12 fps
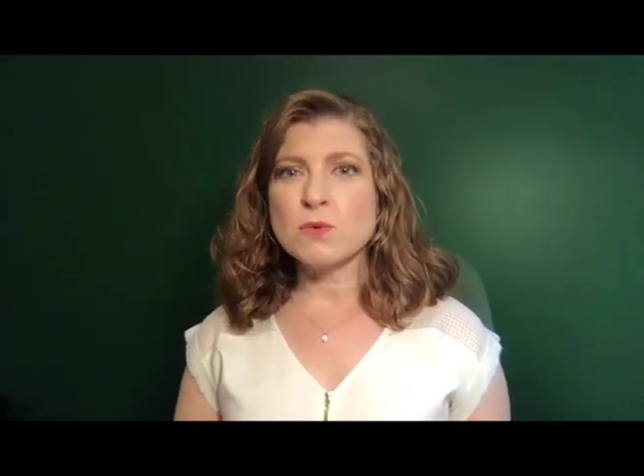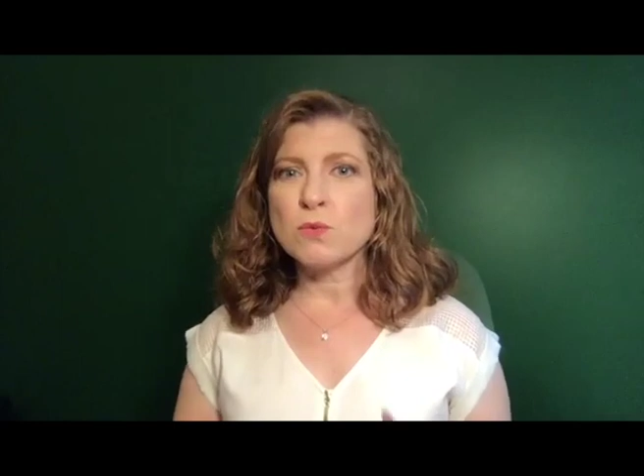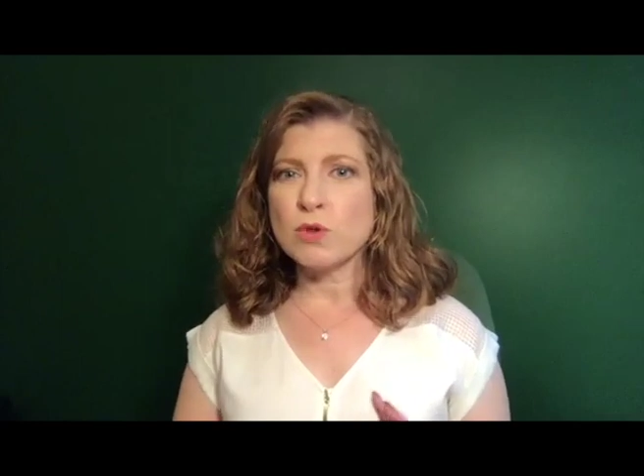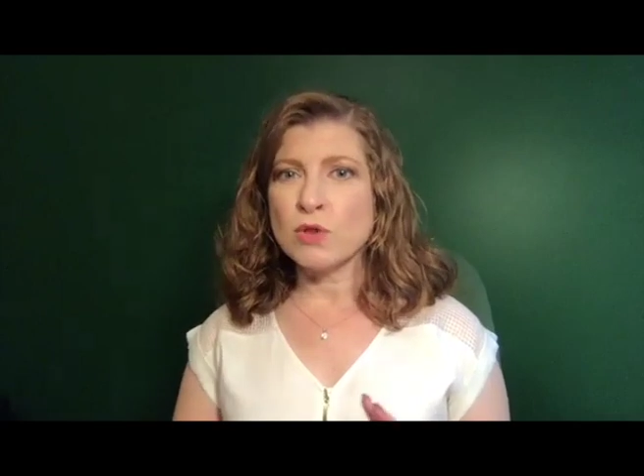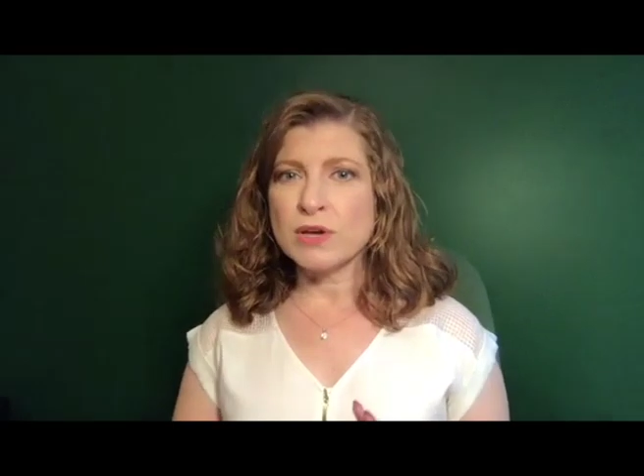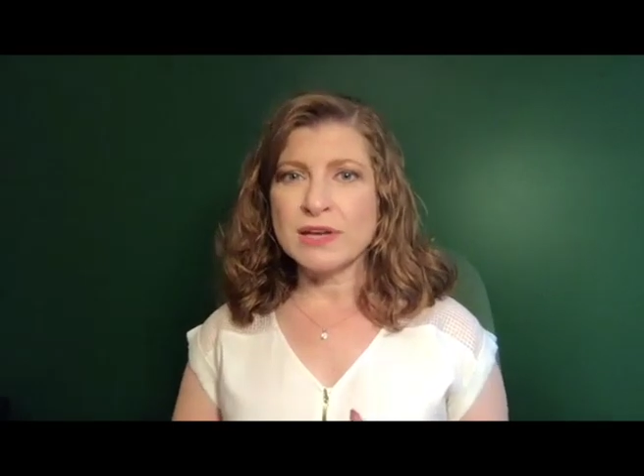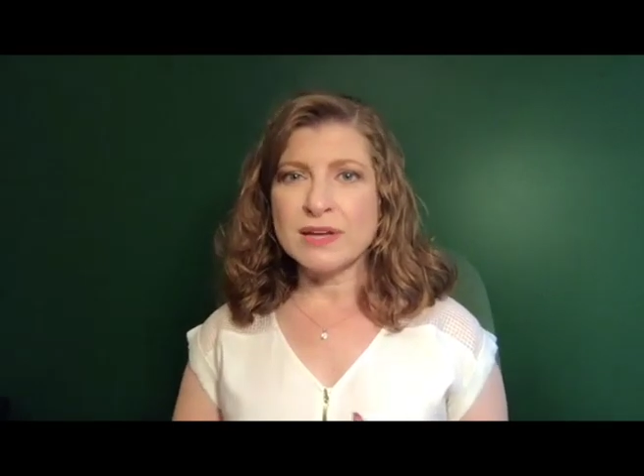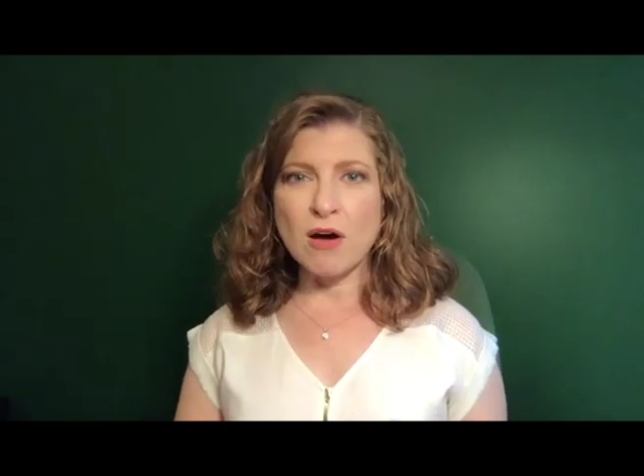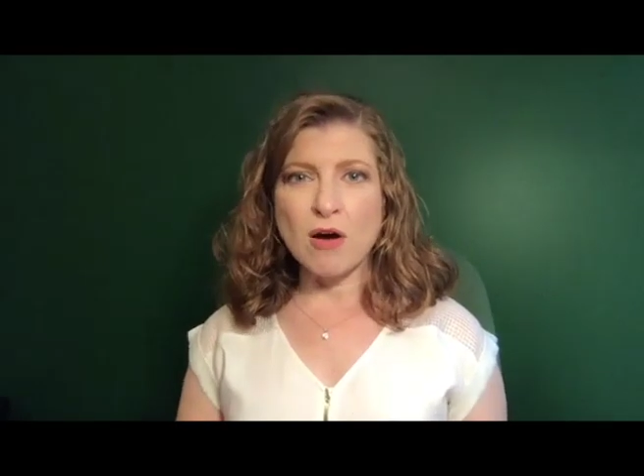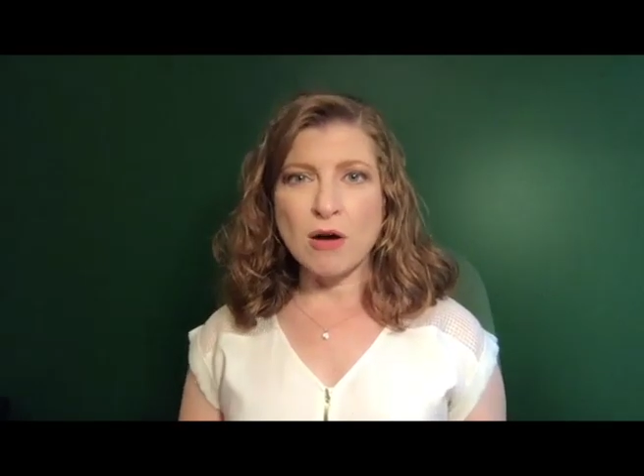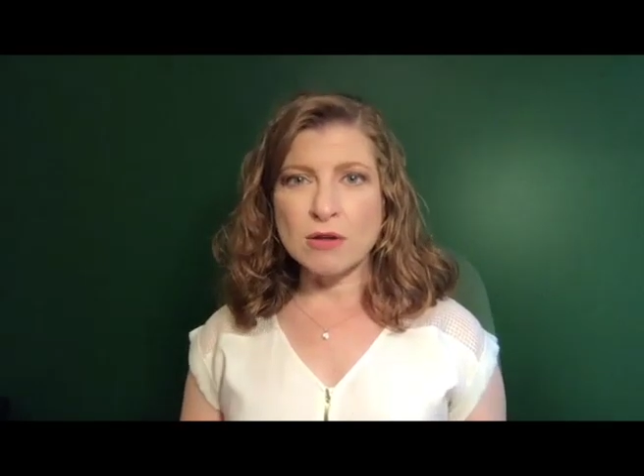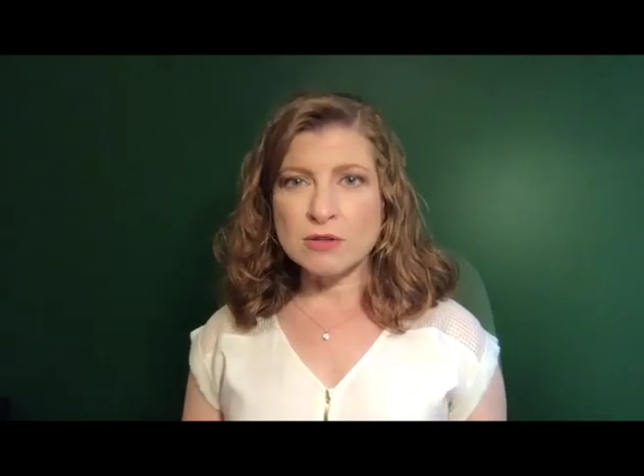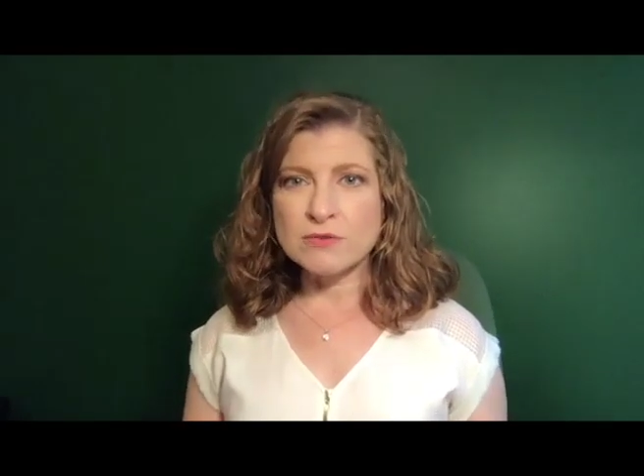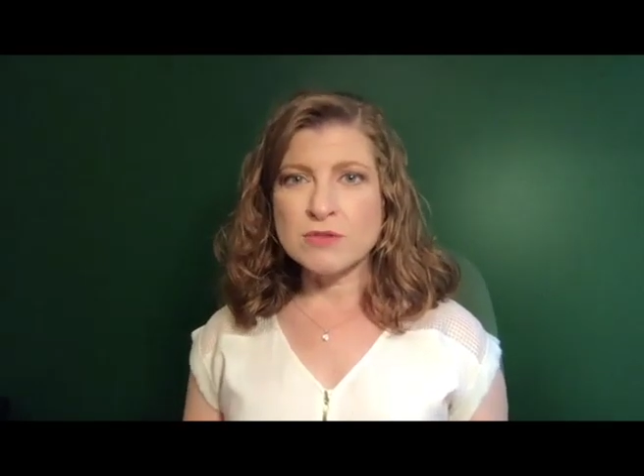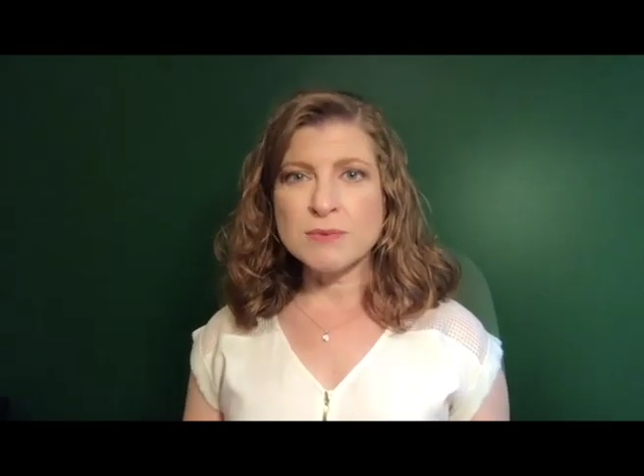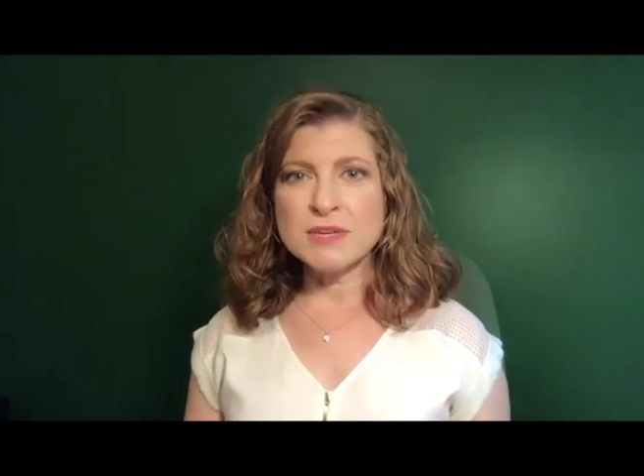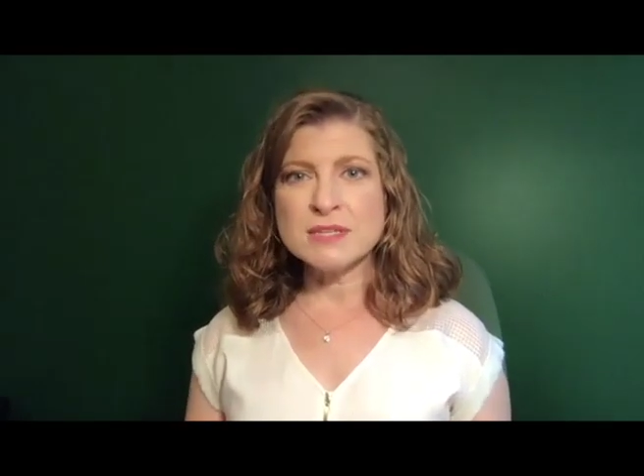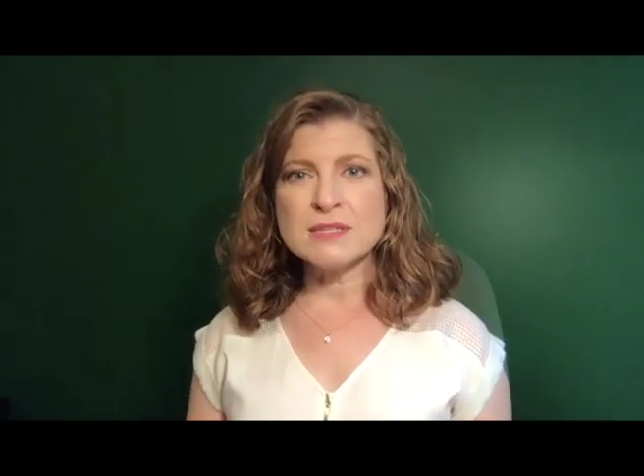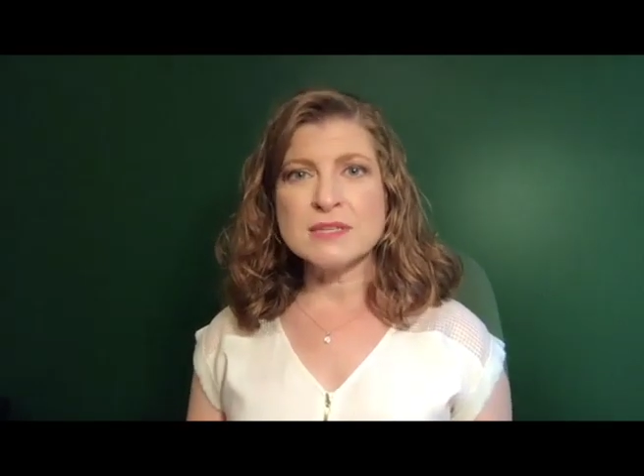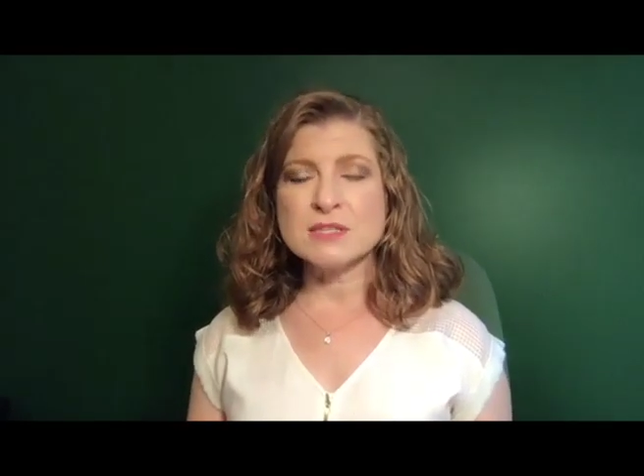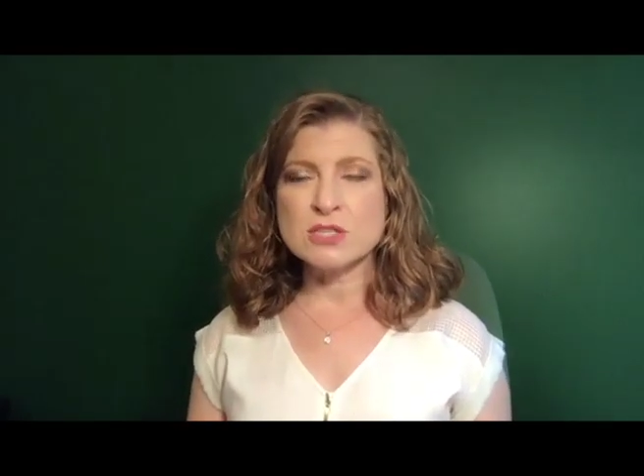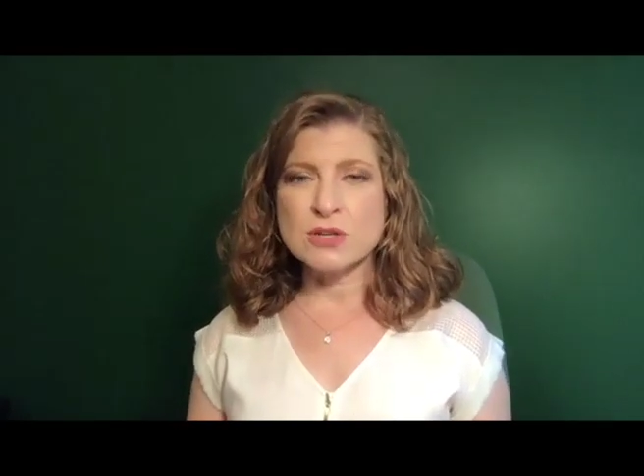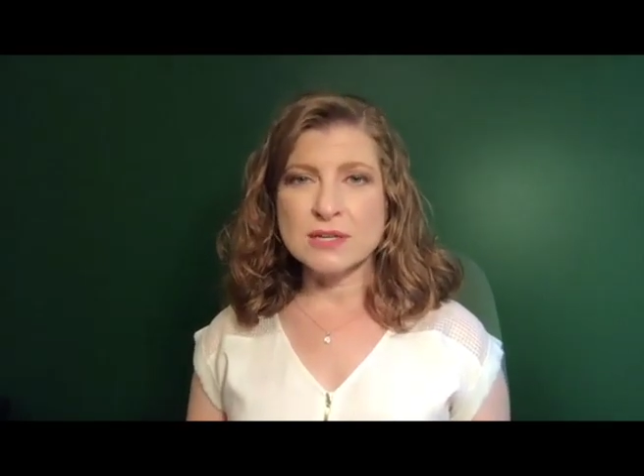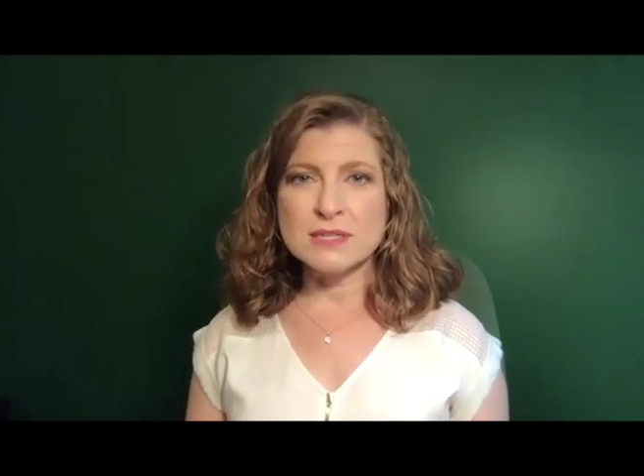We're looking at all of the pieces
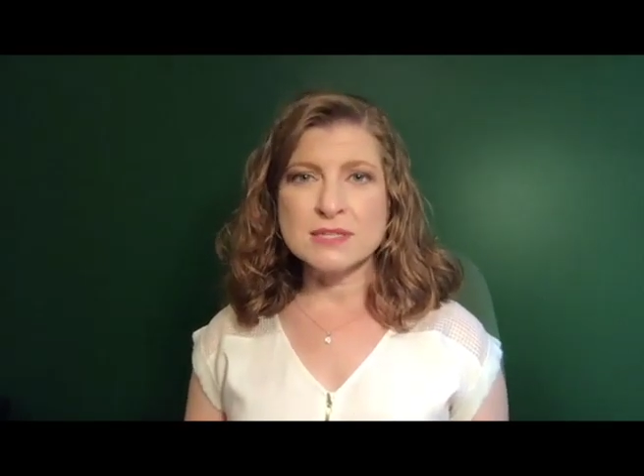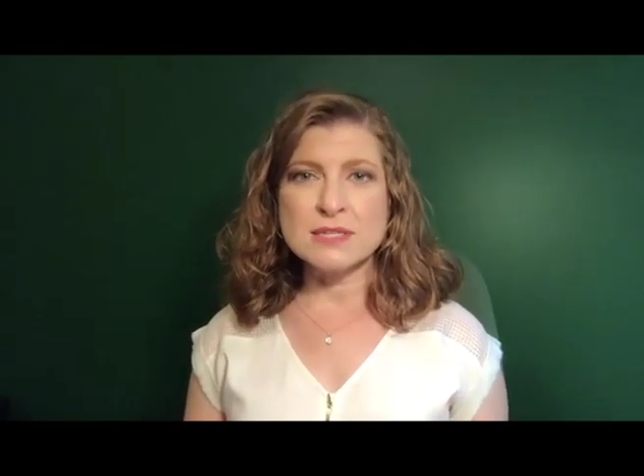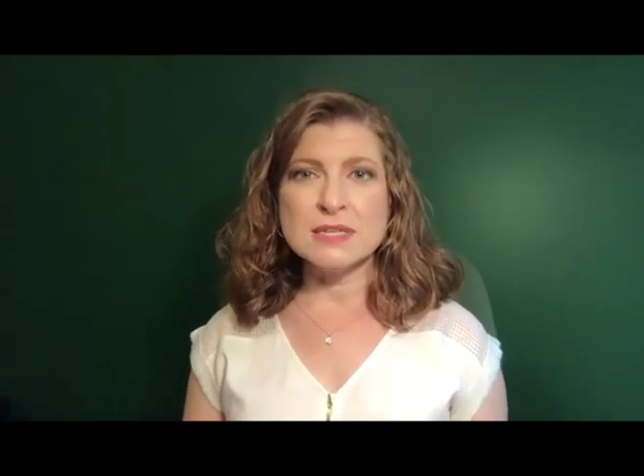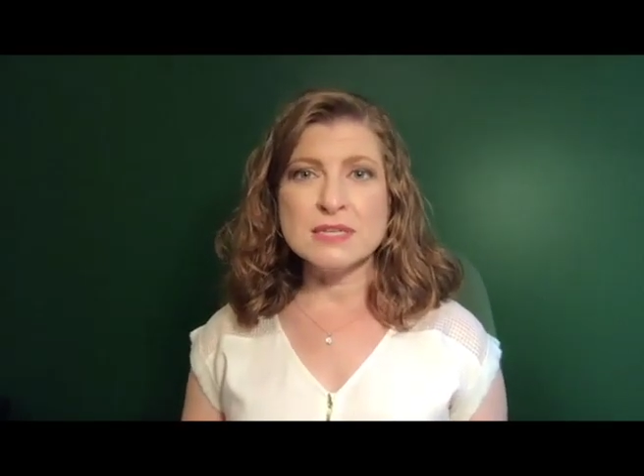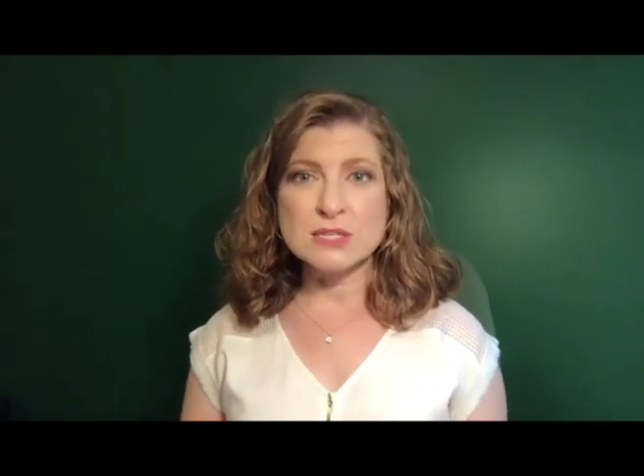and trying to see,